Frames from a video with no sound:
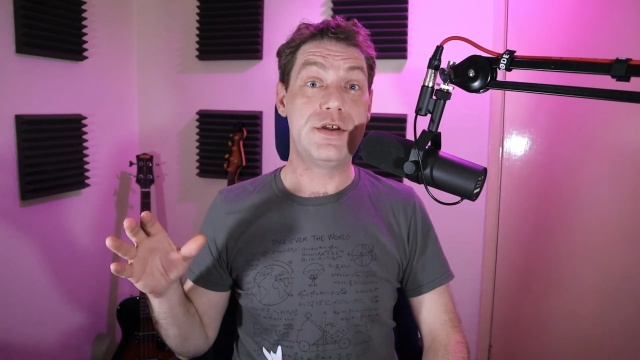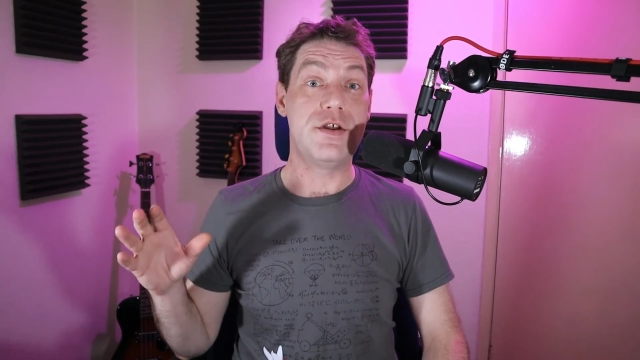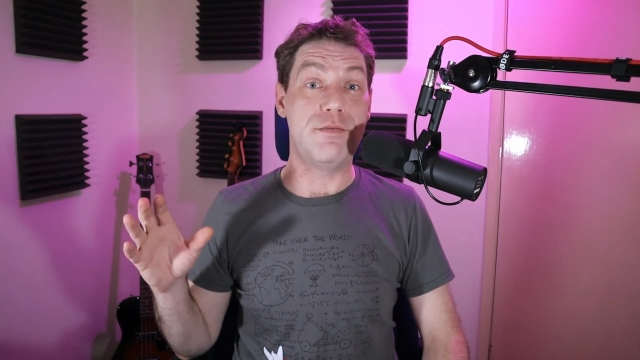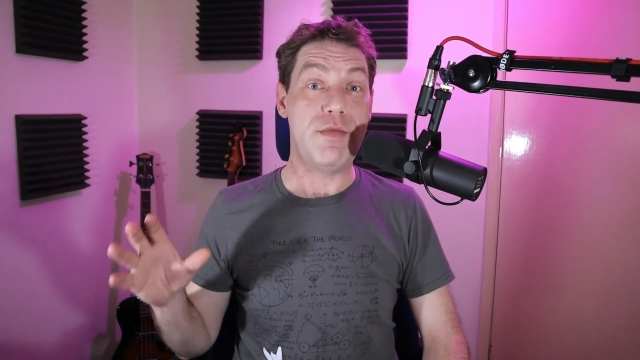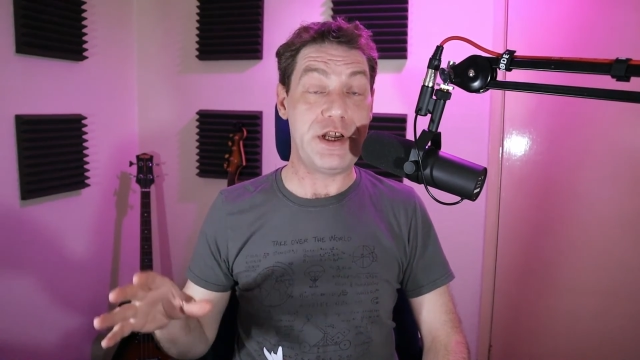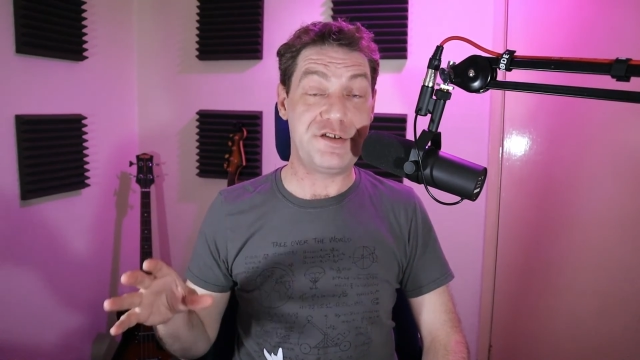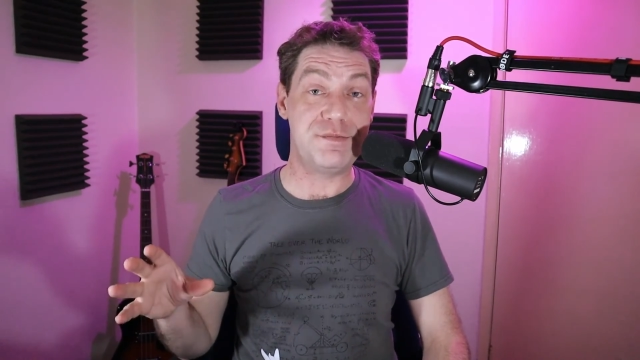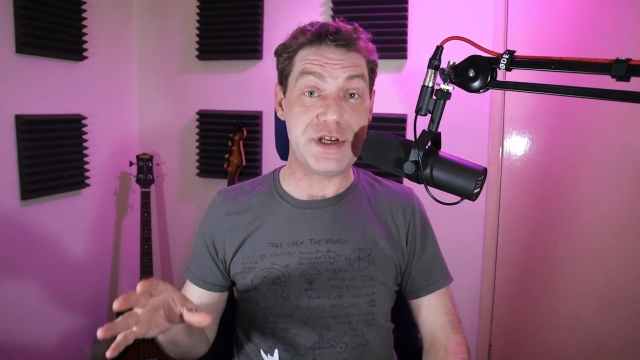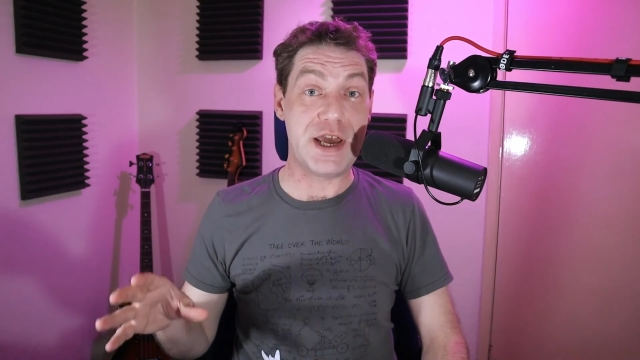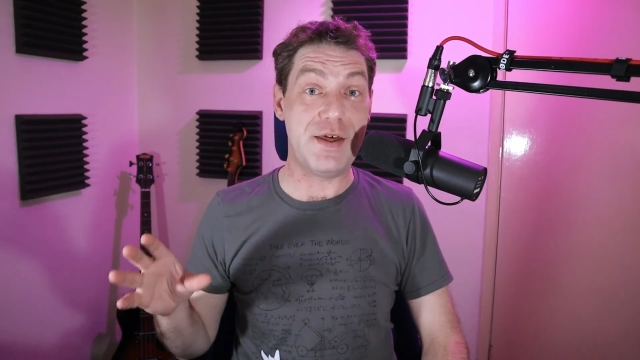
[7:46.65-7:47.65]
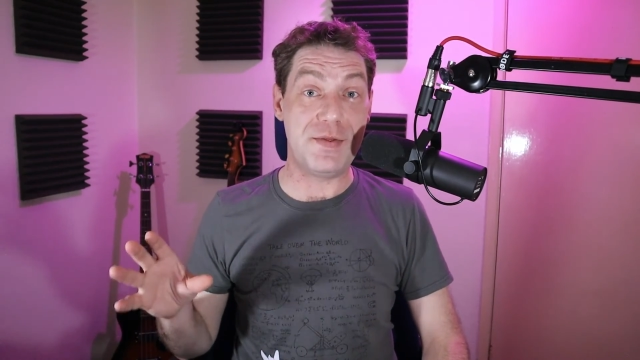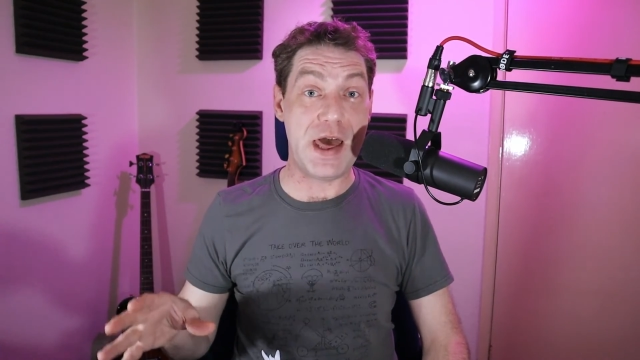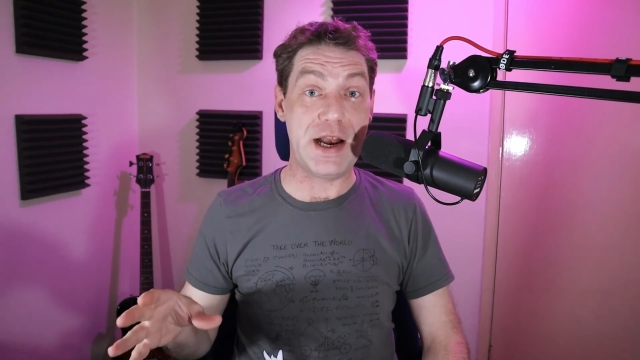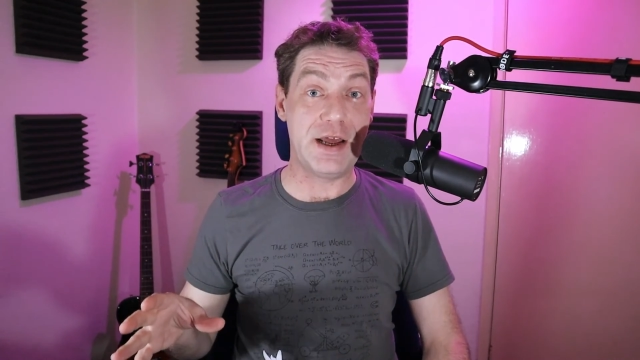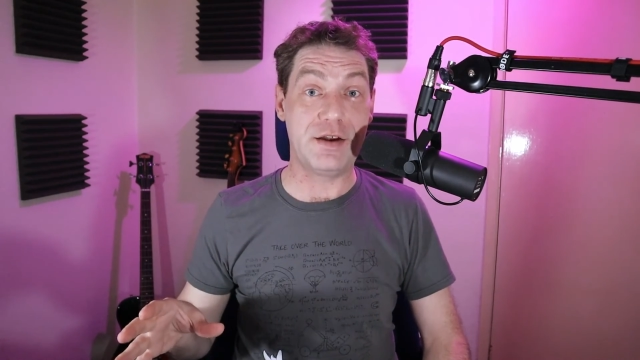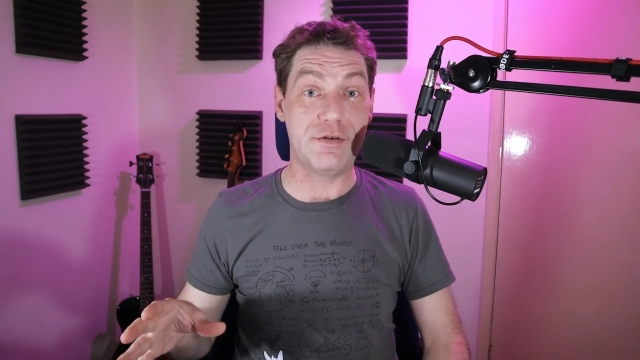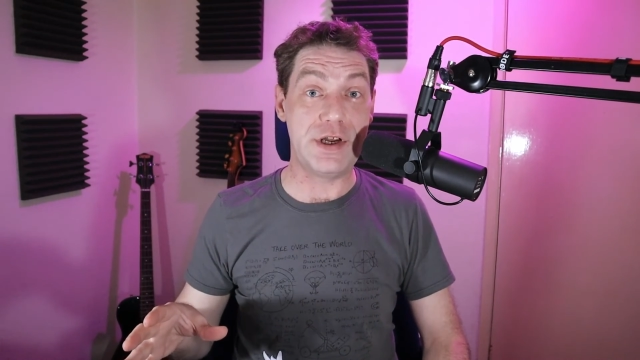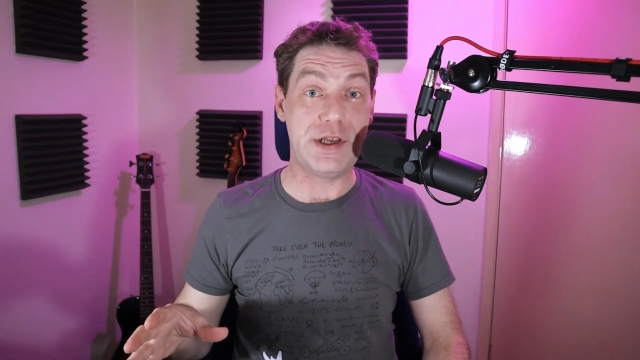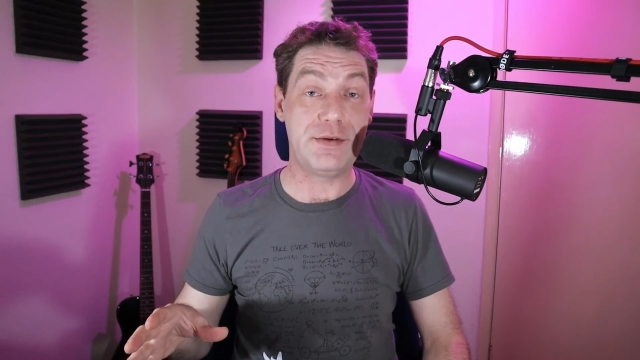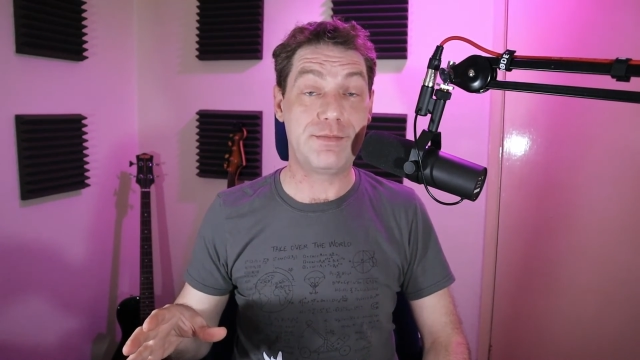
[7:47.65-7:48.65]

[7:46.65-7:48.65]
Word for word: that makes me get that angry.